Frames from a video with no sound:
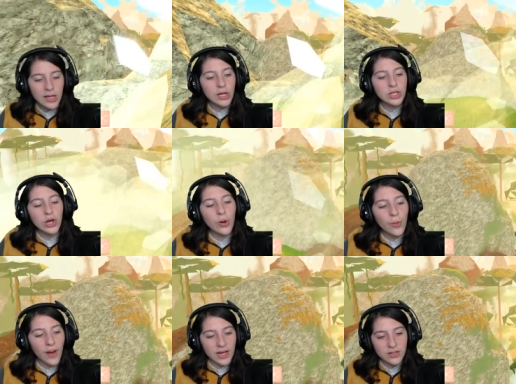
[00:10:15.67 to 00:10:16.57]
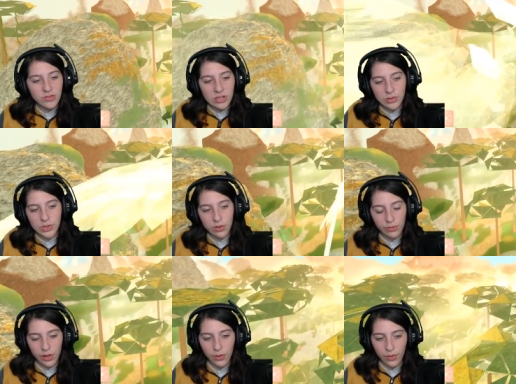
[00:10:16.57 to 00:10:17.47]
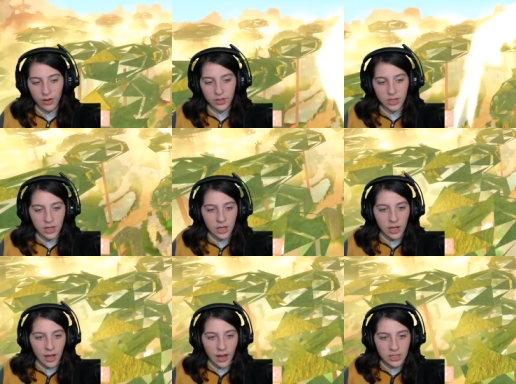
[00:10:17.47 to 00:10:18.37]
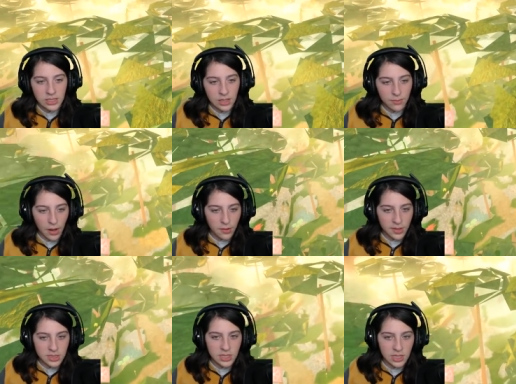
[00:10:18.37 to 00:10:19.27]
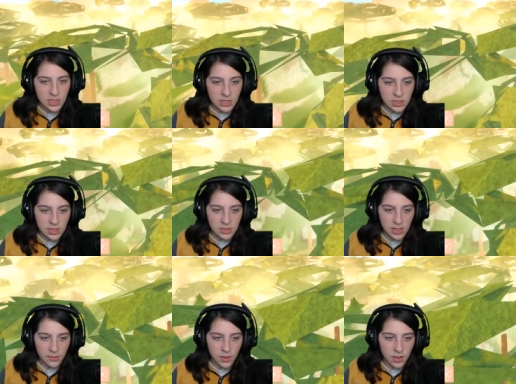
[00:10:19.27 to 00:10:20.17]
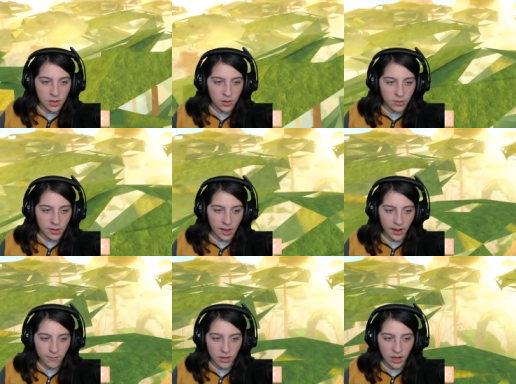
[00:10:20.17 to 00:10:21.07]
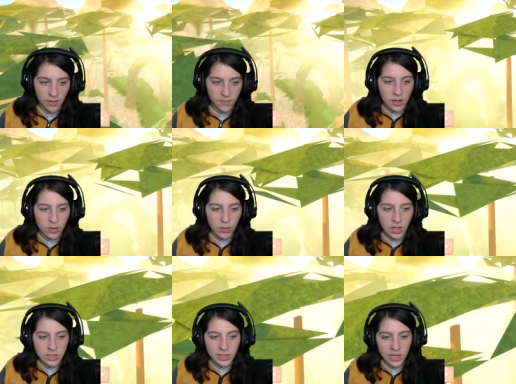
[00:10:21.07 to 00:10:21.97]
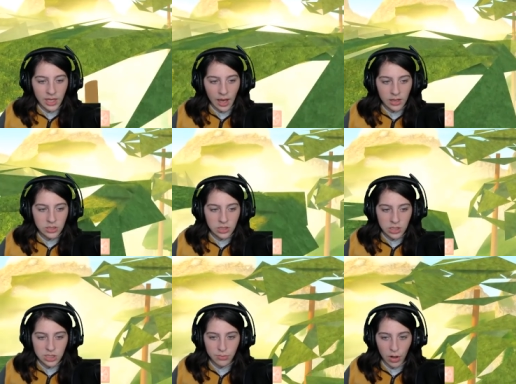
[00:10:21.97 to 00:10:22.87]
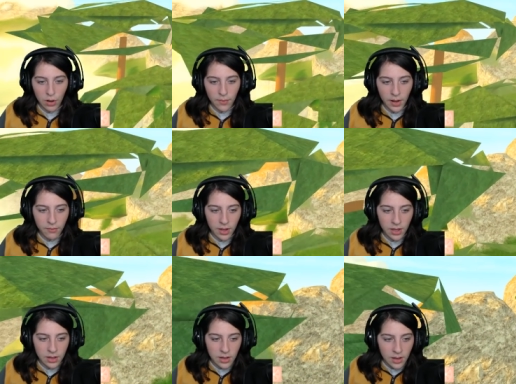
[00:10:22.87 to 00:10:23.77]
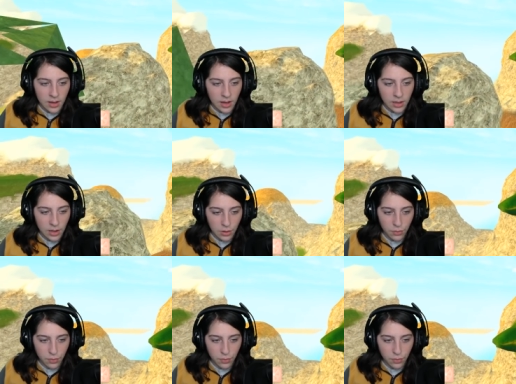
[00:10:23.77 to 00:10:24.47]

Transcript: could you imagine this was the real world? I see mountains in the distance. I'm gonna go climb them. You get to the edge of the small mountain and you